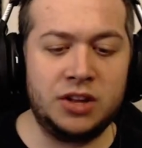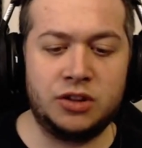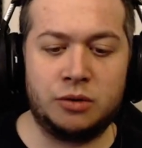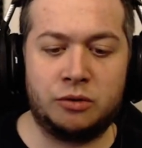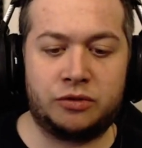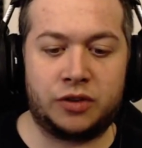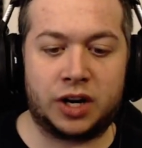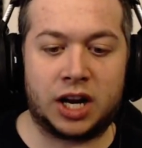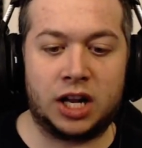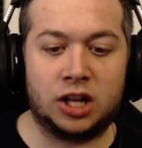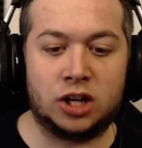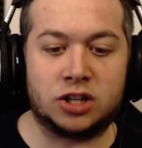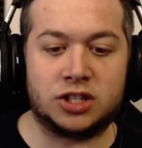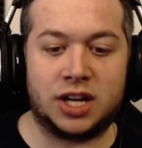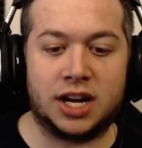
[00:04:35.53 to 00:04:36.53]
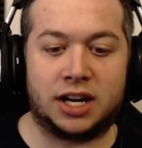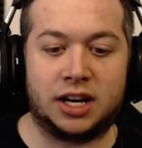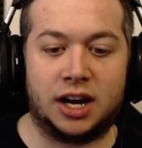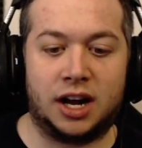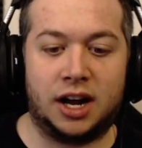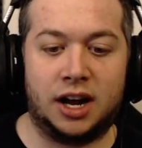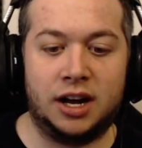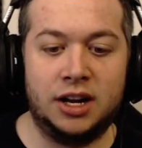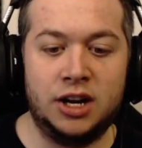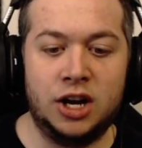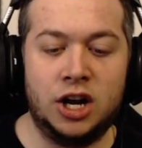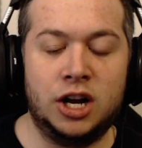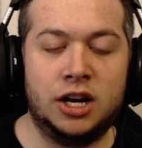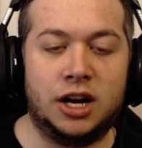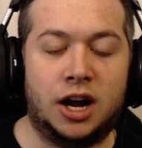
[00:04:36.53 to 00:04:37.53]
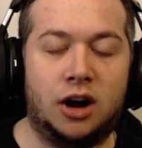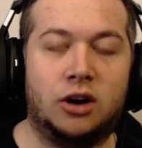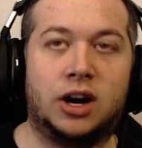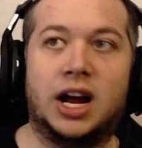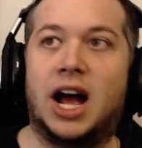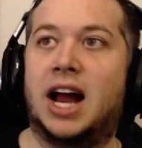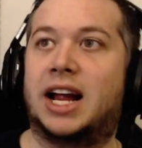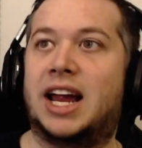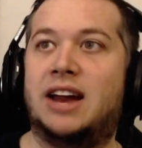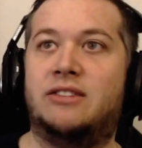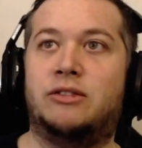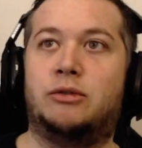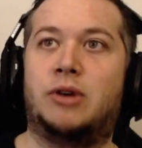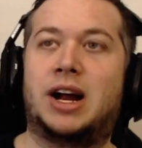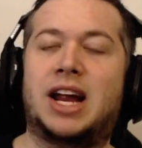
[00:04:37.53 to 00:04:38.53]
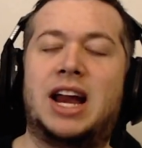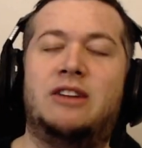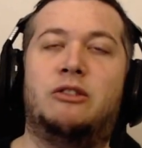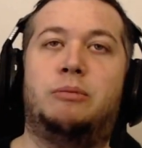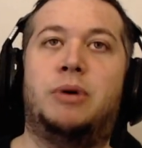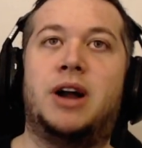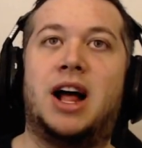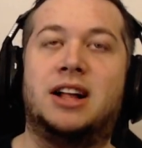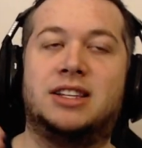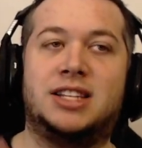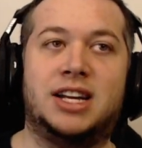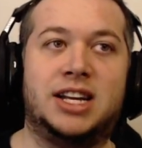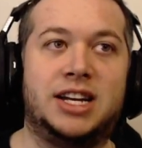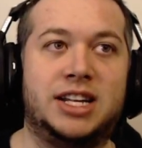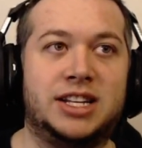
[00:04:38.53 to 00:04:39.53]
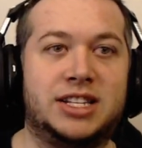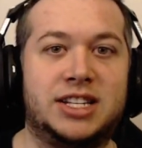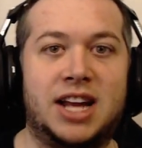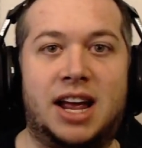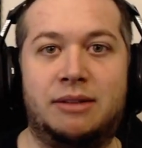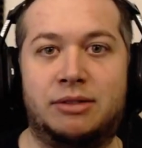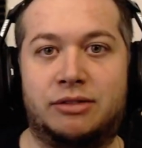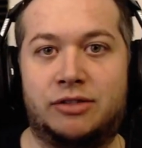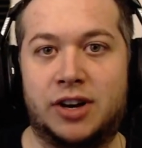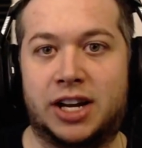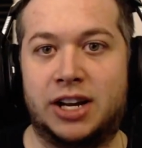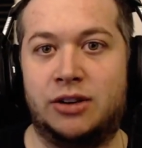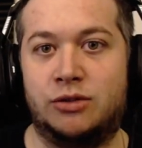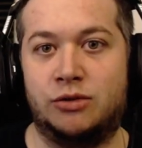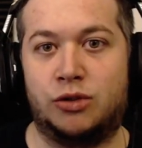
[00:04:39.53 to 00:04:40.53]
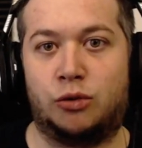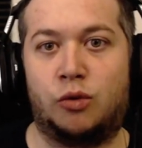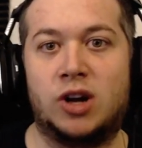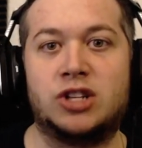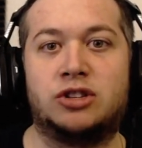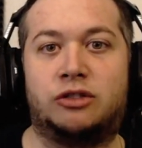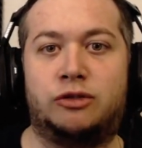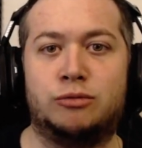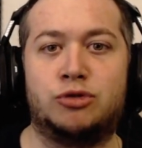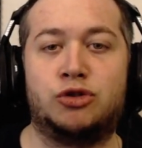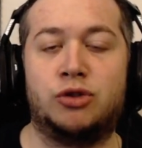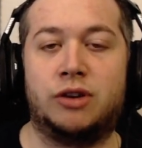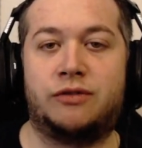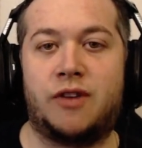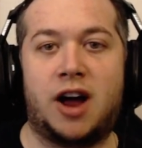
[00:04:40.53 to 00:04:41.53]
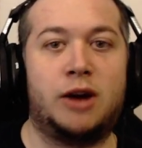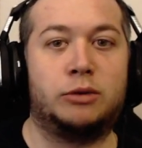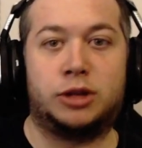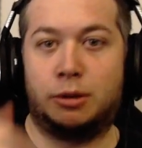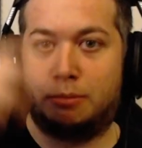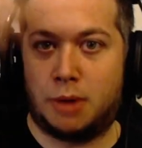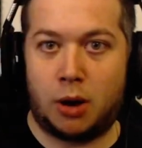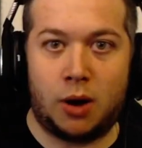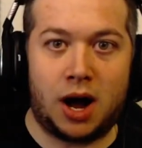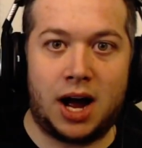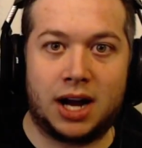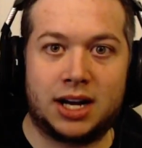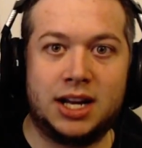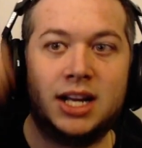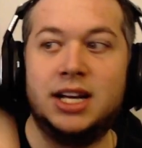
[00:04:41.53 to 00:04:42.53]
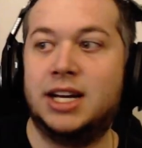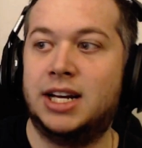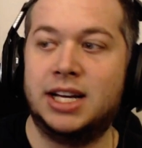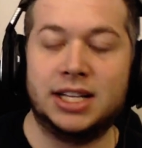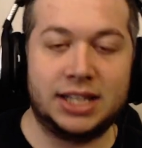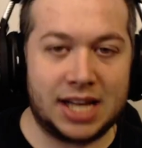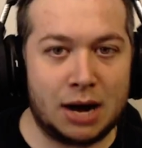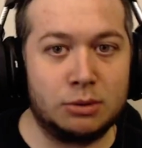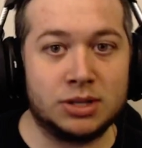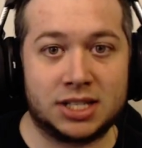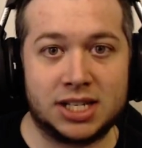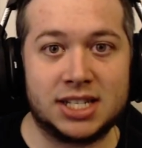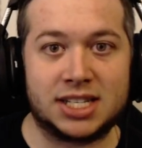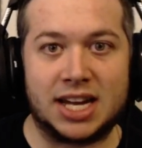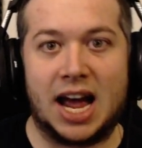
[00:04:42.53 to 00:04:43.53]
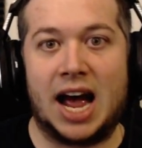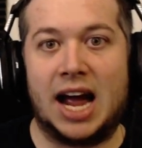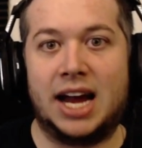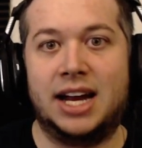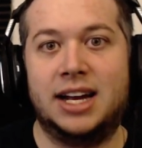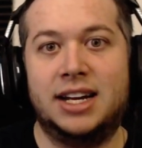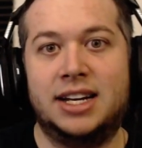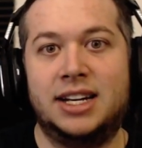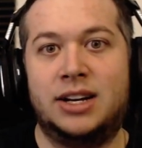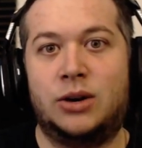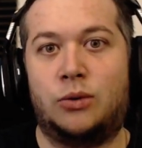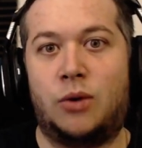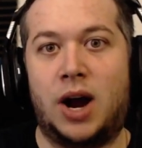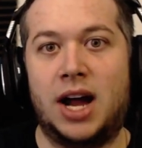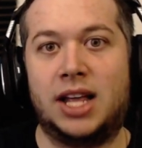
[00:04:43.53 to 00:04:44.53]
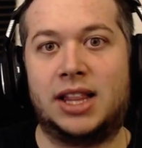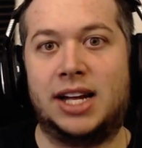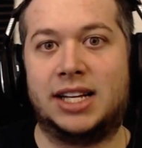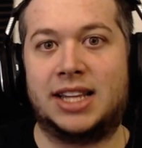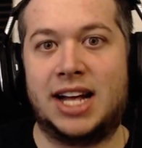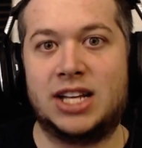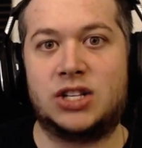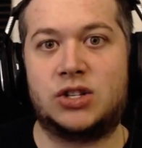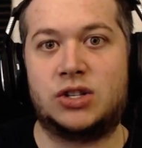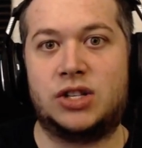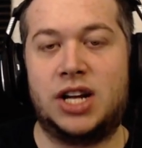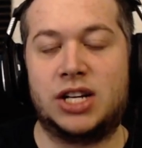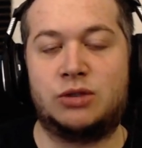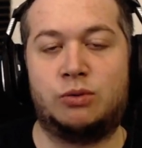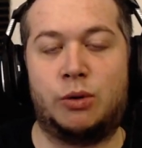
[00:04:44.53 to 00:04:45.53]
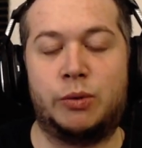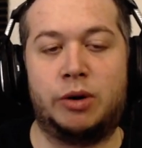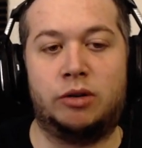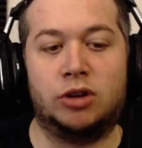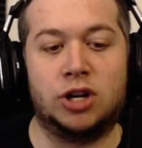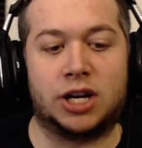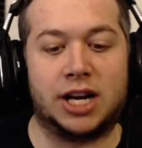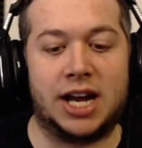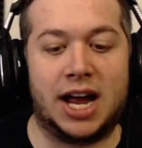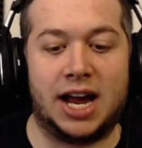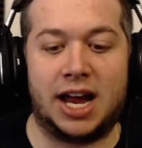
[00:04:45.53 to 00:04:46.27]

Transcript: Freaking, it looks like, I can't even pronounce that idiot's name. The wrestler from Street Fighter with the mohawk. That was this guy, right? Like, that's what we were looking at.